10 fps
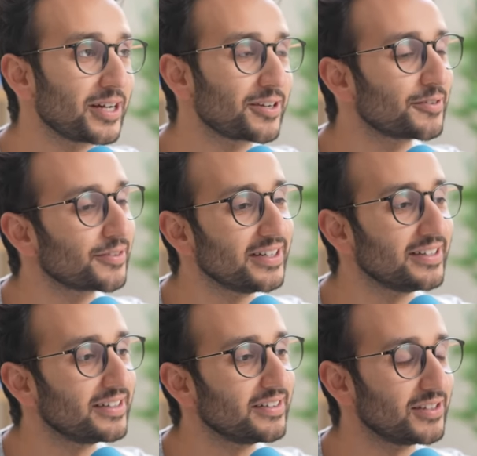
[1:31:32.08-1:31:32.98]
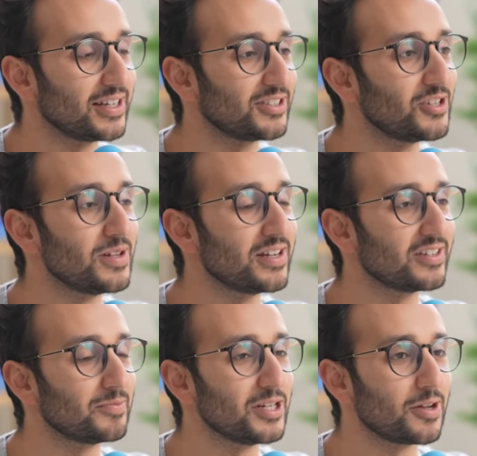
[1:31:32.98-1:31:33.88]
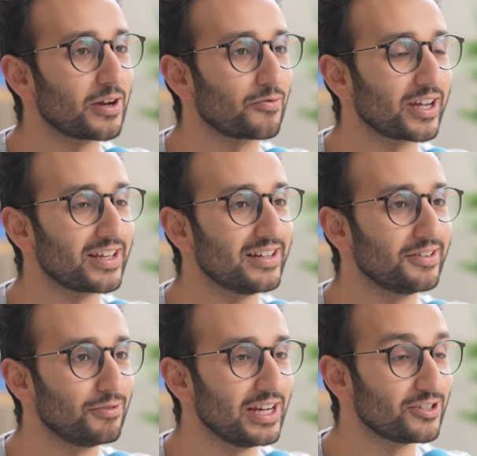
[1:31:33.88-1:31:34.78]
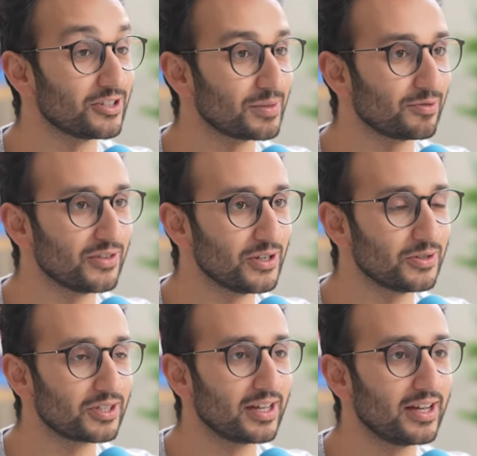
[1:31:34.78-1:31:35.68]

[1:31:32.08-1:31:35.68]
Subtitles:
my girlfriend for the last 2 years have been doing regular relationship reviews.